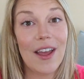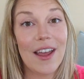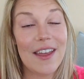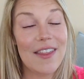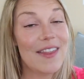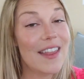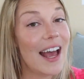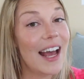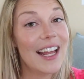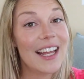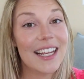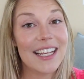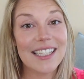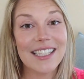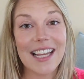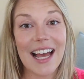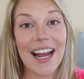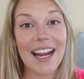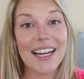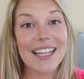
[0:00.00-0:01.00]
in that
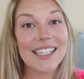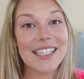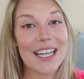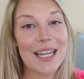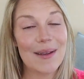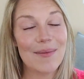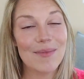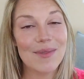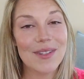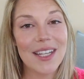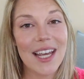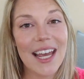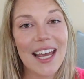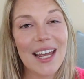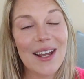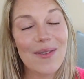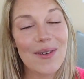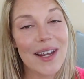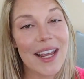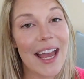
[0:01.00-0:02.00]
exact same
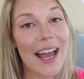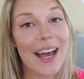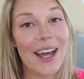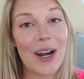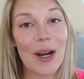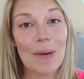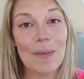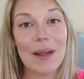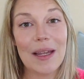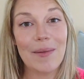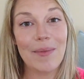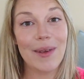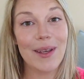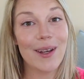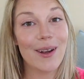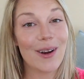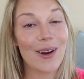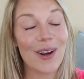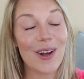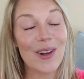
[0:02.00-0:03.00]
day, we had our baby
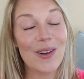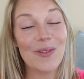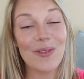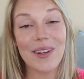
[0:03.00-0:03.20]
girl.